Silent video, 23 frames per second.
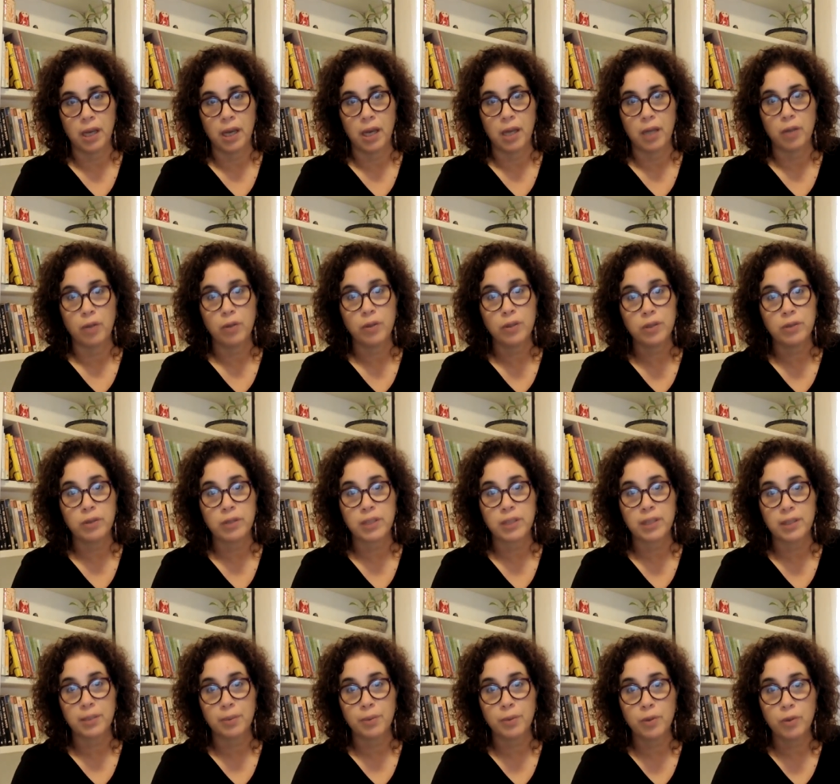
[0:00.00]
And also
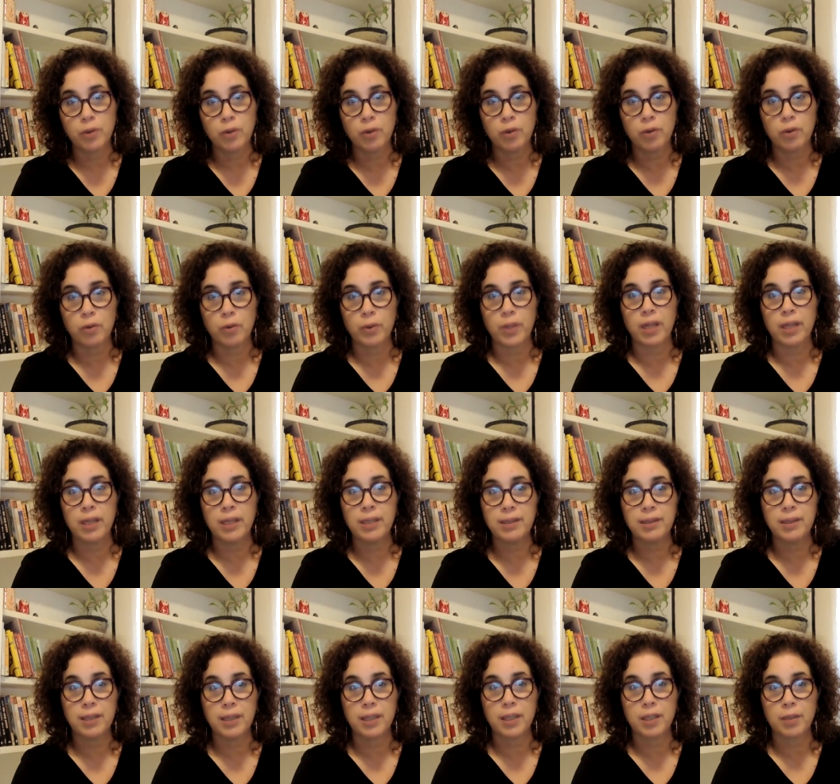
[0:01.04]
explore with a
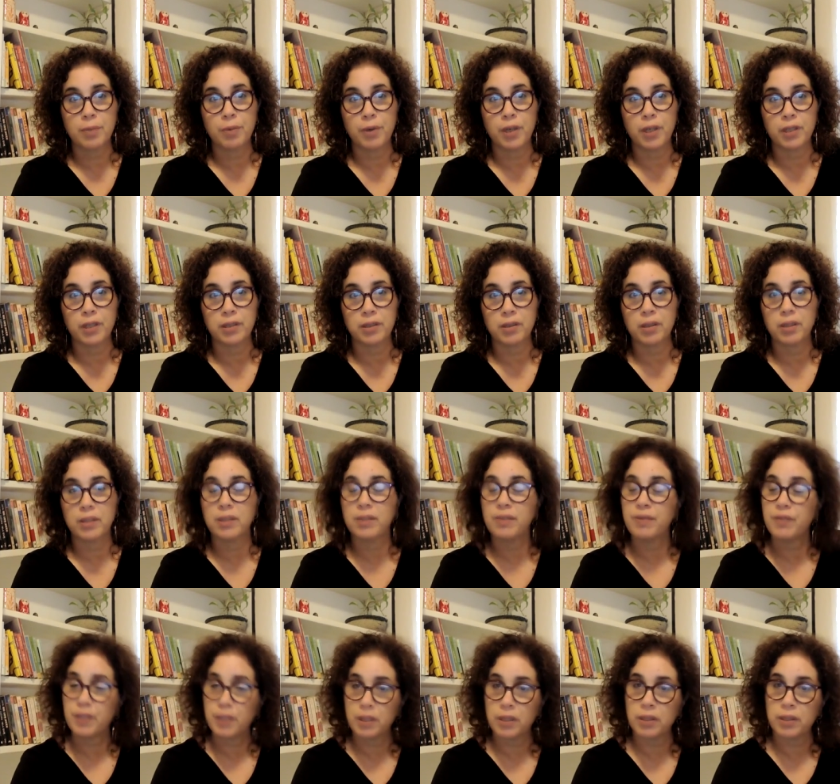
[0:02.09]
listening partner the
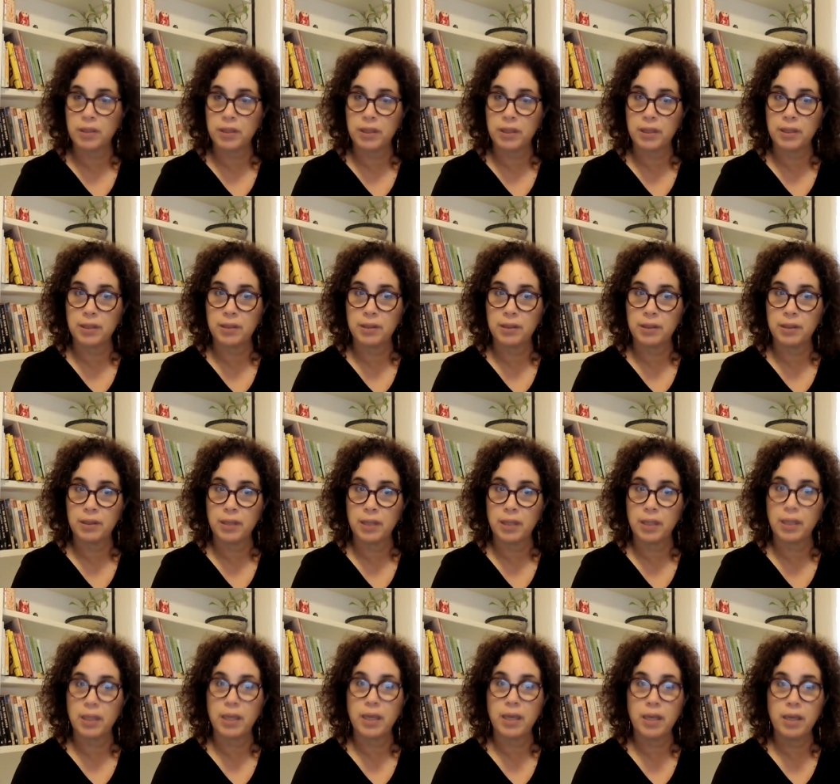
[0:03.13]
difficulties in
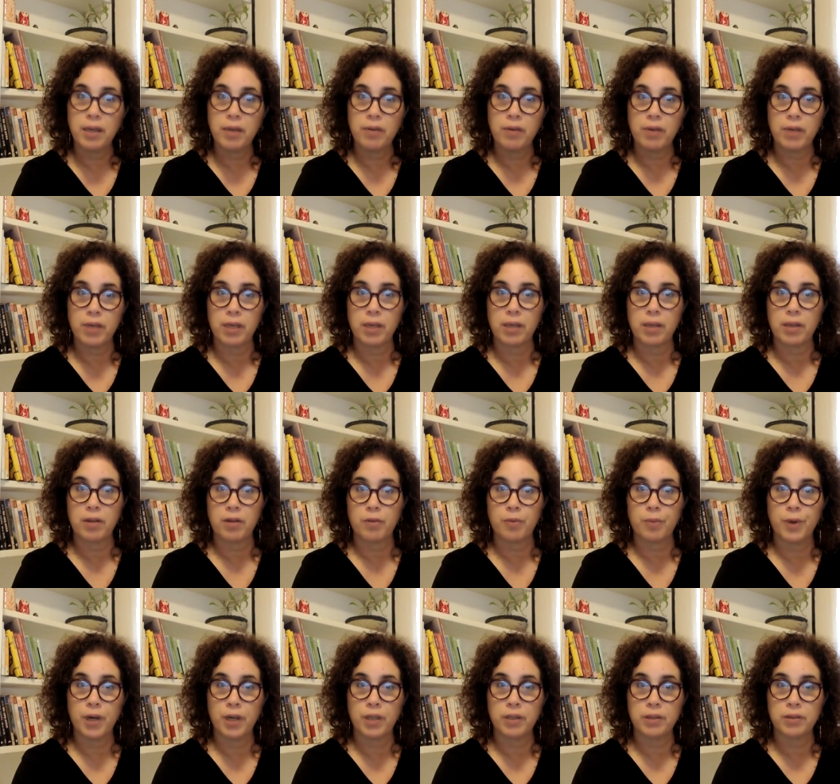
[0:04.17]
hearing their
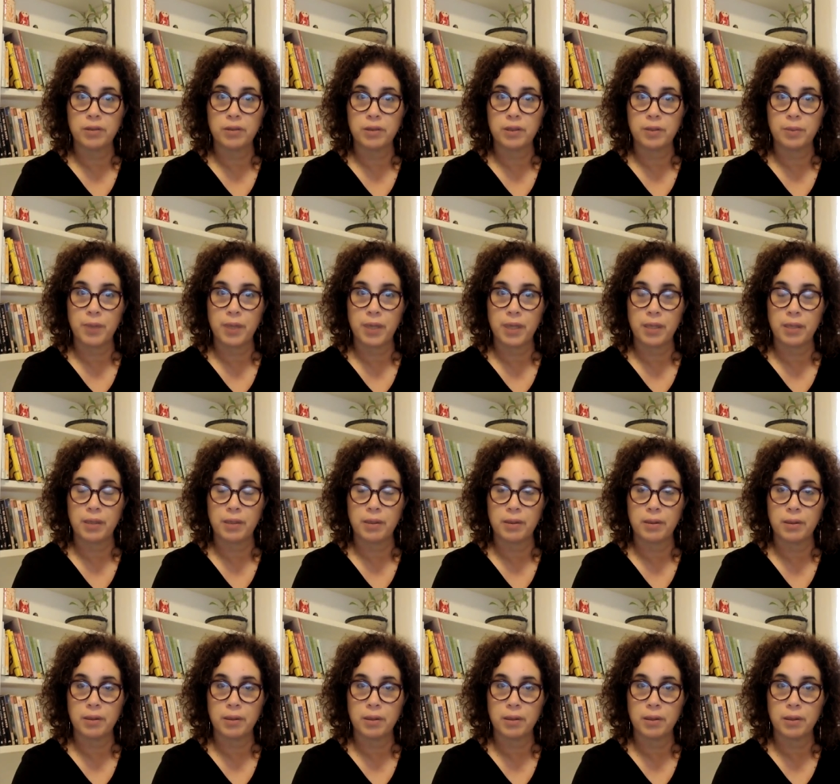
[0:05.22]
partner's pain
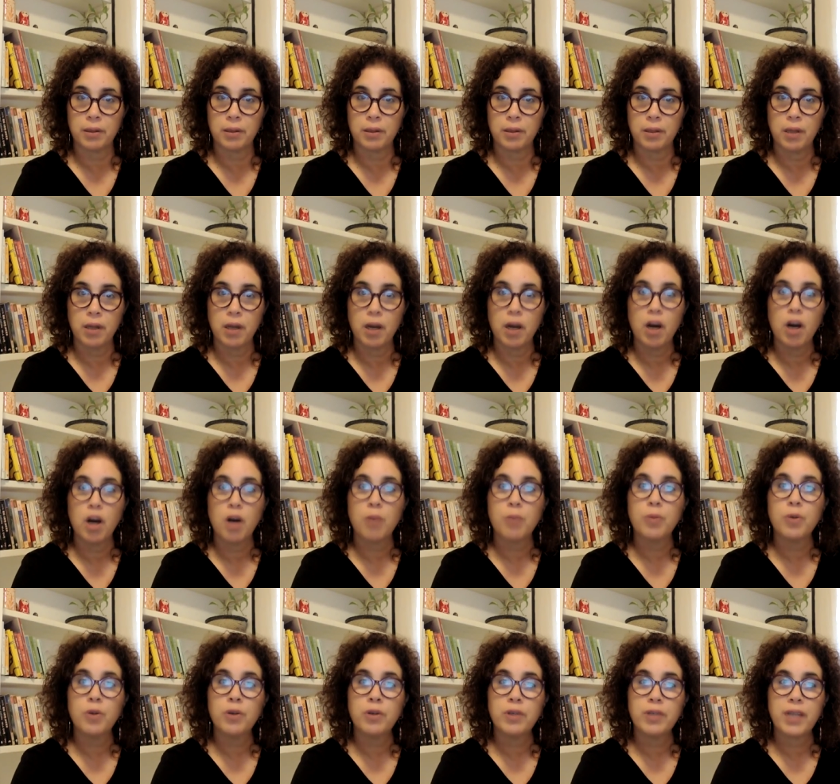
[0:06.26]

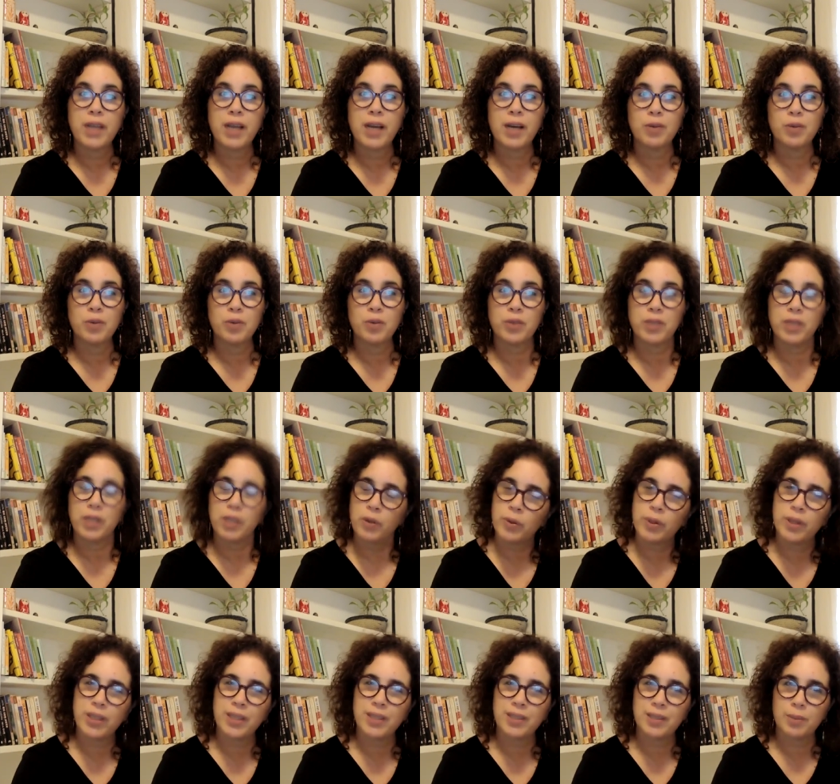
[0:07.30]
more on how to deal with
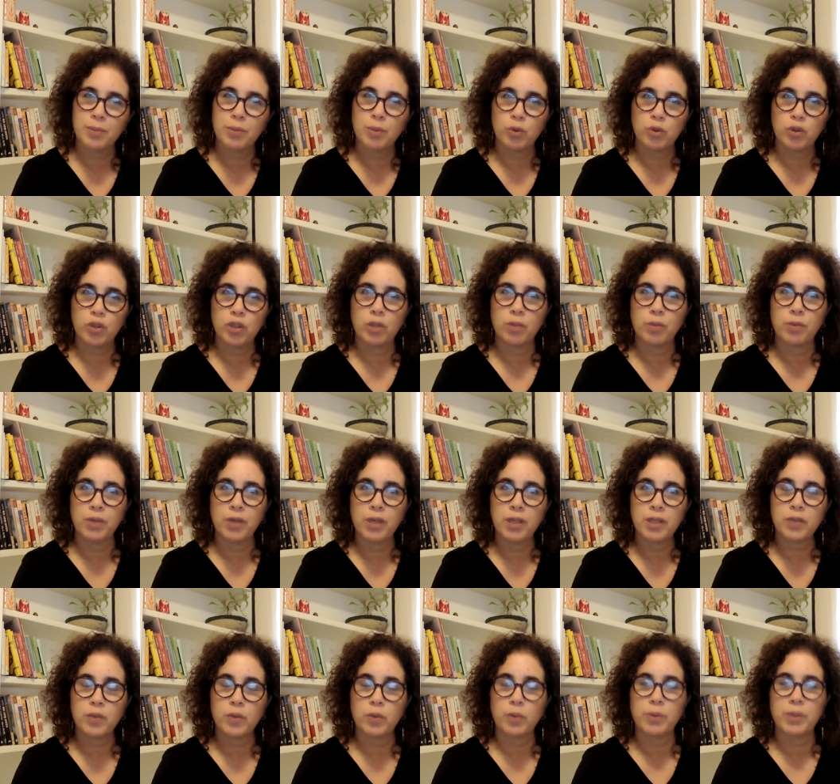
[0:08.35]
these emotional
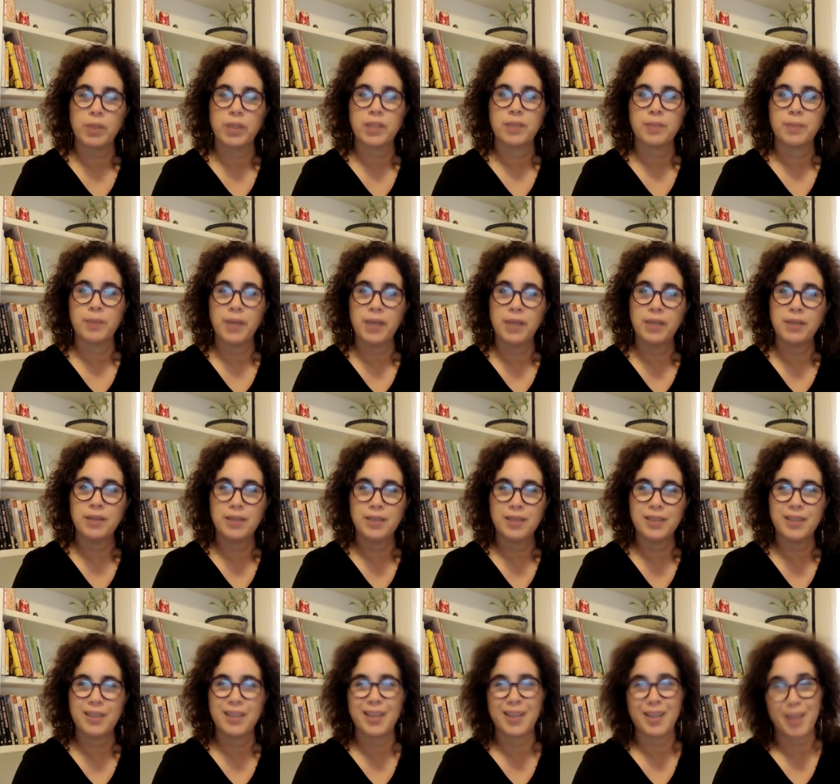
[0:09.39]
blocks will be expanded
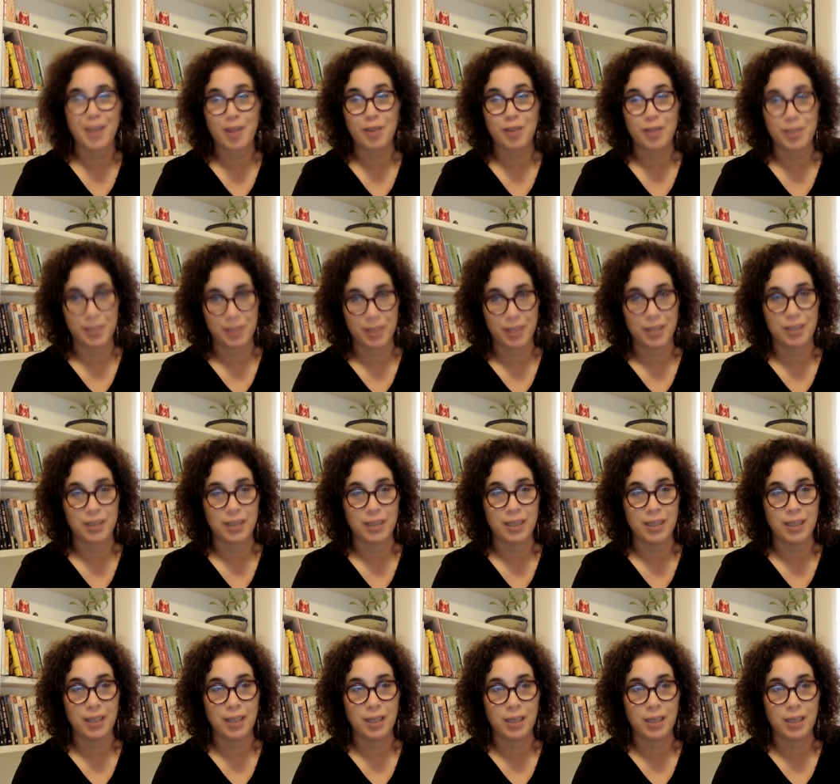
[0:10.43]
in another study.